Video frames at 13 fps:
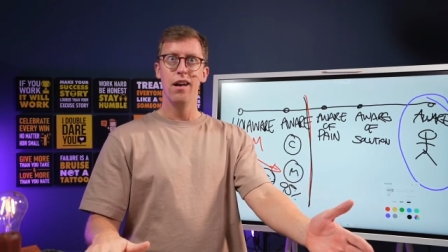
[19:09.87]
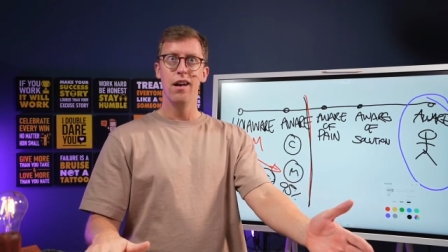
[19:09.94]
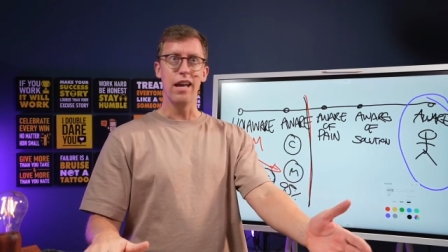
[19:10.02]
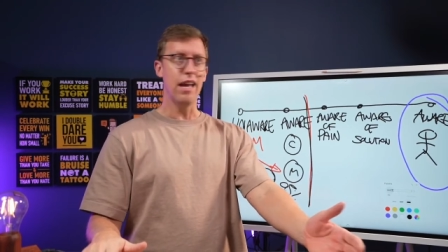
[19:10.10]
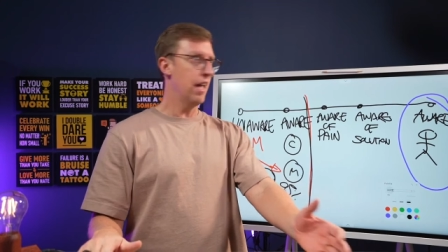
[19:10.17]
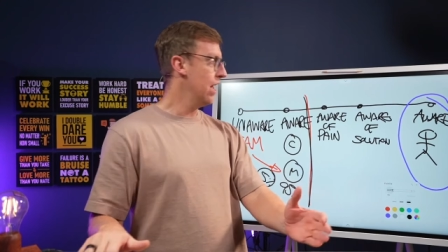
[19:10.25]

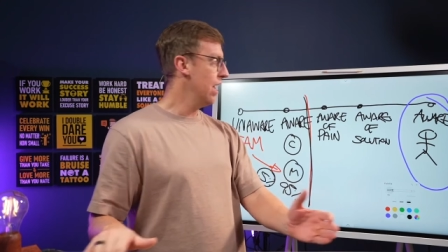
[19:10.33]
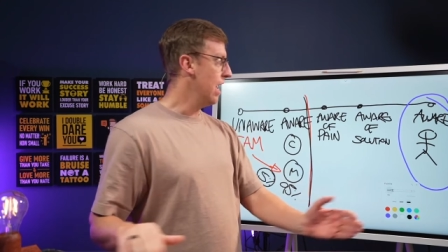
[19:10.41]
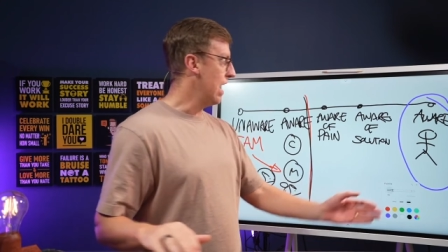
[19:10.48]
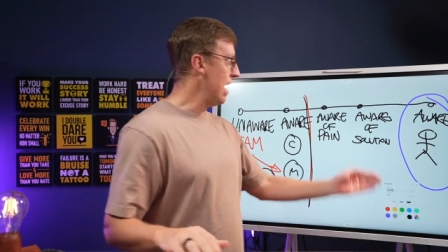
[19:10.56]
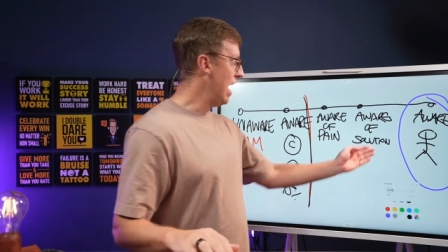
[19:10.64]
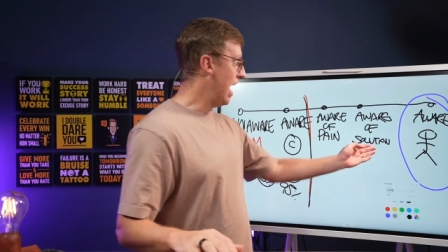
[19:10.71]
He,
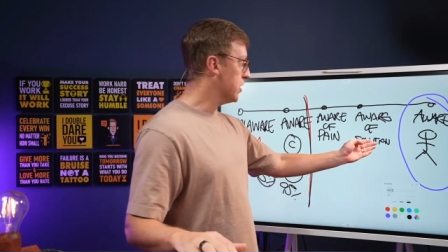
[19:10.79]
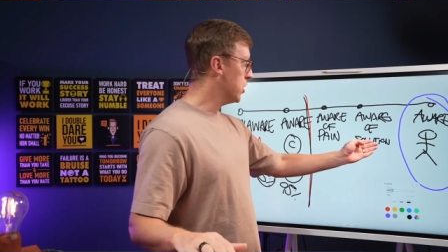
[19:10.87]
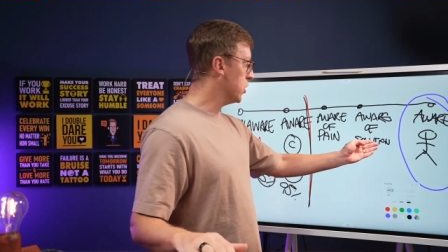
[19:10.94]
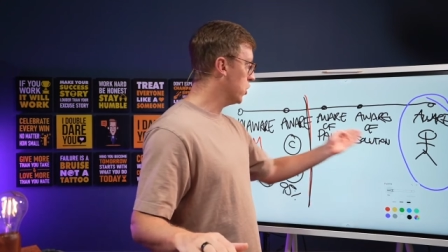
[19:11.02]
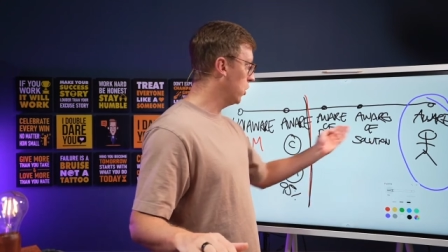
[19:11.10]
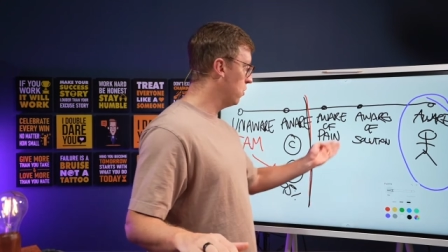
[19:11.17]
he has
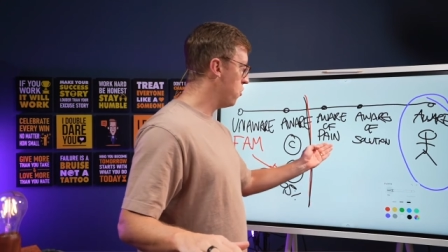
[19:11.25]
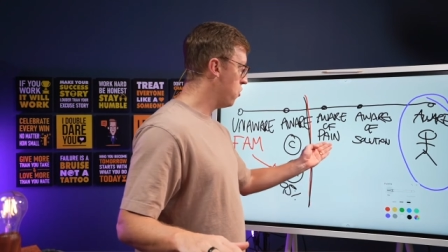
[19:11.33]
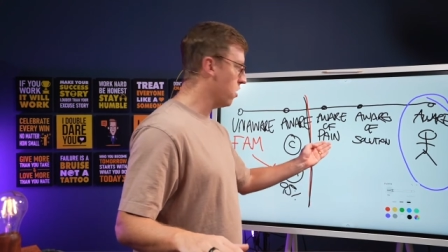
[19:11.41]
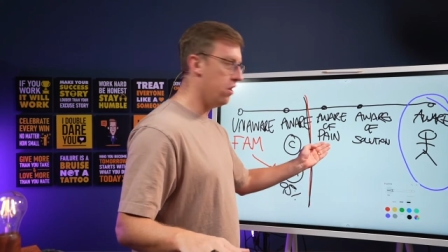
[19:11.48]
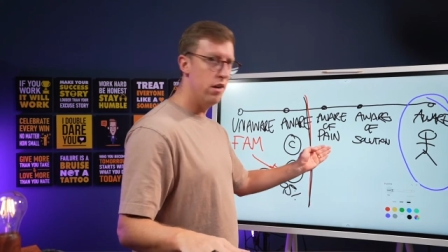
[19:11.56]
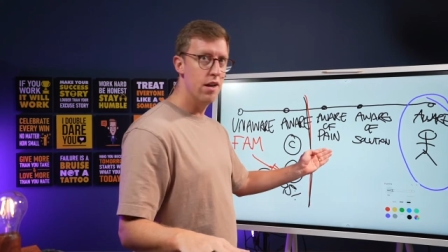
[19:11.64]
a
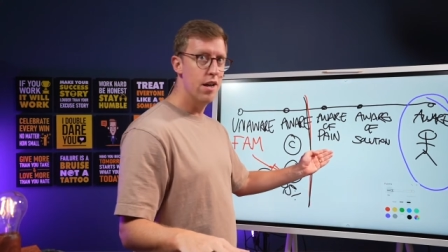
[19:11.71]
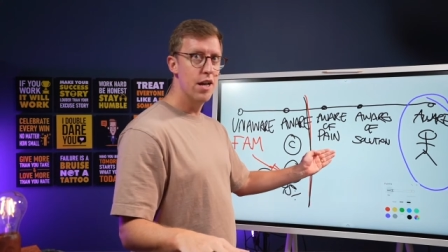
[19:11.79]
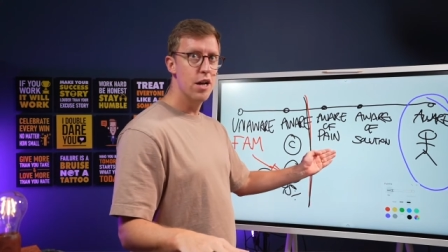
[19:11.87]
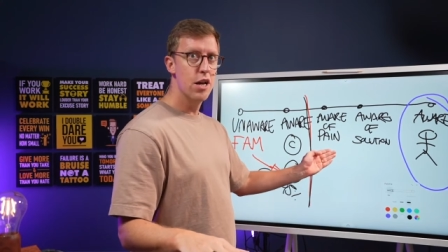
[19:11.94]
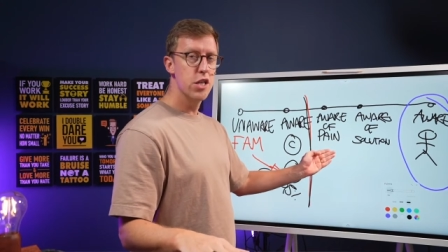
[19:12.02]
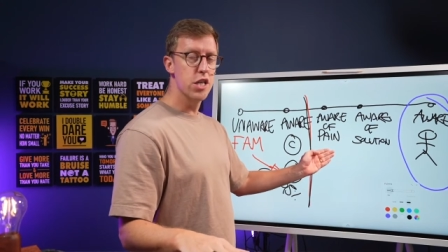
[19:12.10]
solution
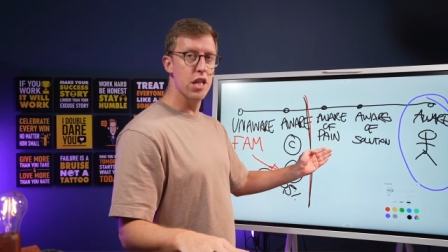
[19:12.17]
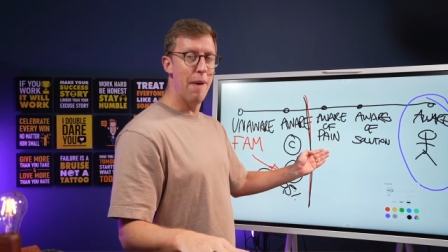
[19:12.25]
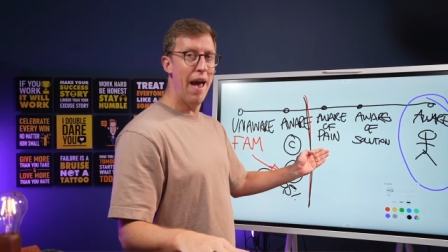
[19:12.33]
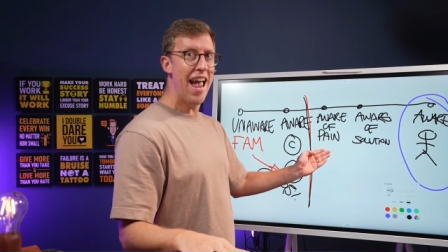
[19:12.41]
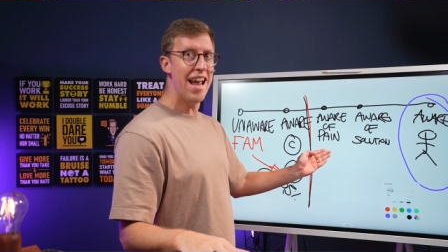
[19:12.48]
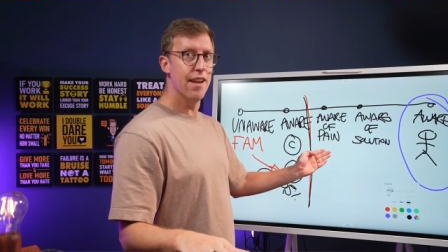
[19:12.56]
to the
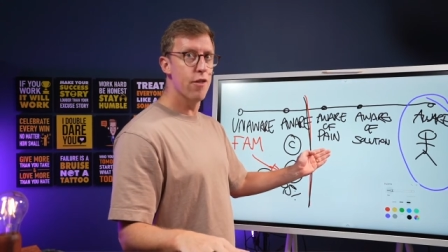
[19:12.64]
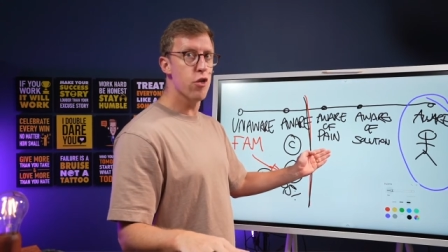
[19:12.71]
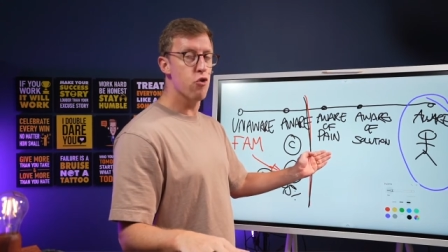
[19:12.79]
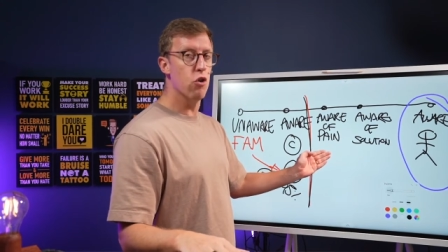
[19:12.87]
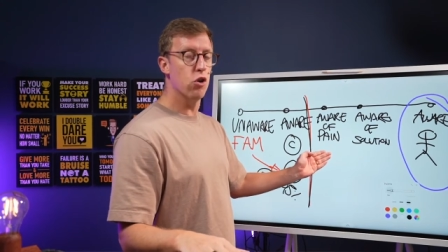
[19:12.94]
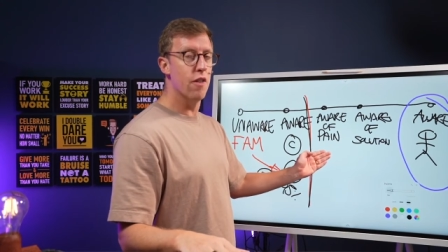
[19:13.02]
pain and the
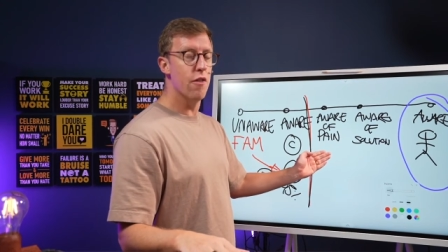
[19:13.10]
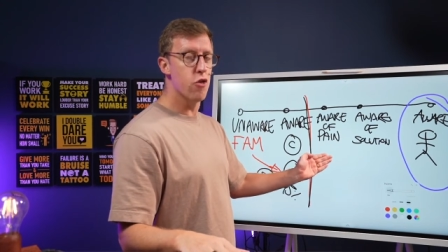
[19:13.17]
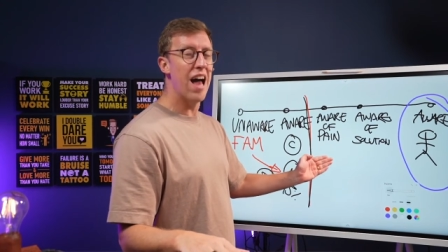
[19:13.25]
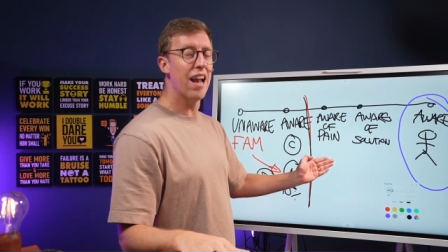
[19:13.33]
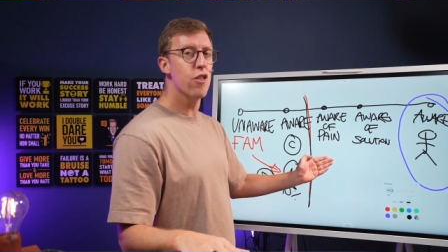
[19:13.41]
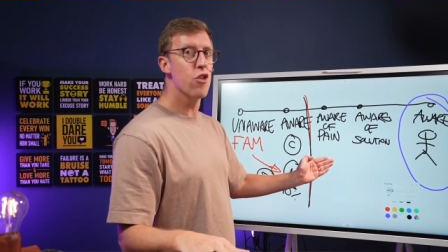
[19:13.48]
struggle and the
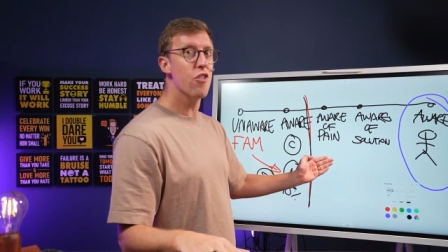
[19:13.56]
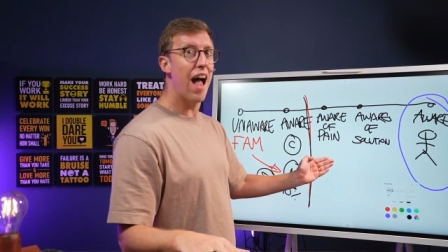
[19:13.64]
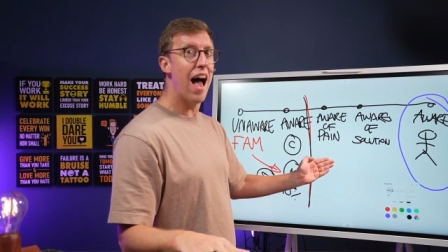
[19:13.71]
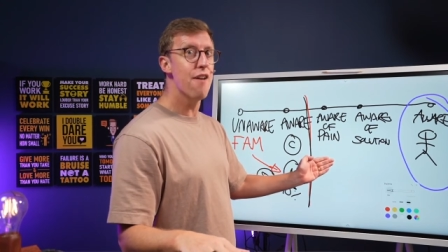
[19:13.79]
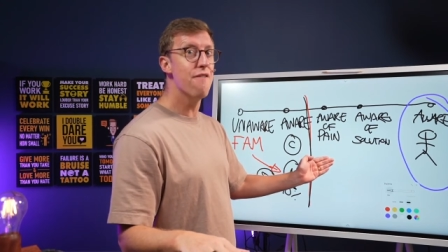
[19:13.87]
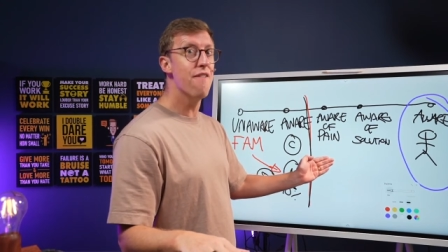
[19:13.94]
challenges that
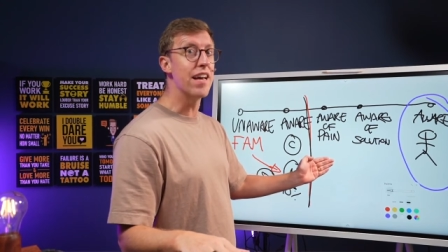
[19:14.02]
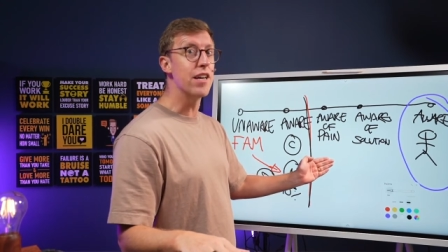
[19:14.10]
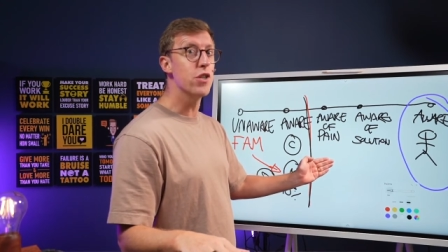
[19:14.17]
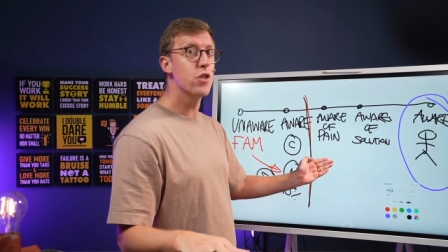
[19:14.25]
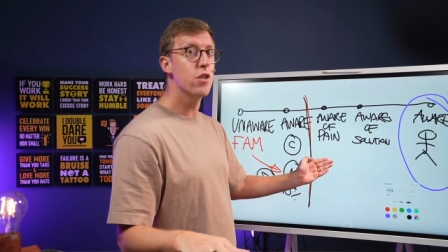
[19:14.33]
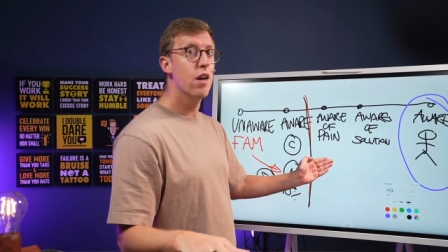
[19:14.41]
I
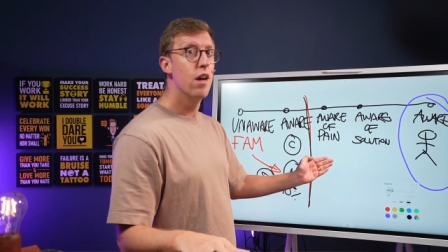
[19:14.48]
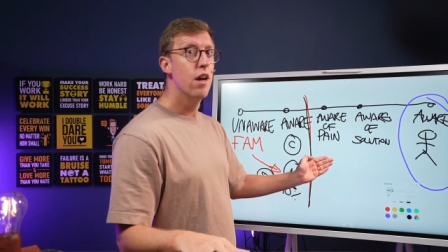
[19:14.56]
face.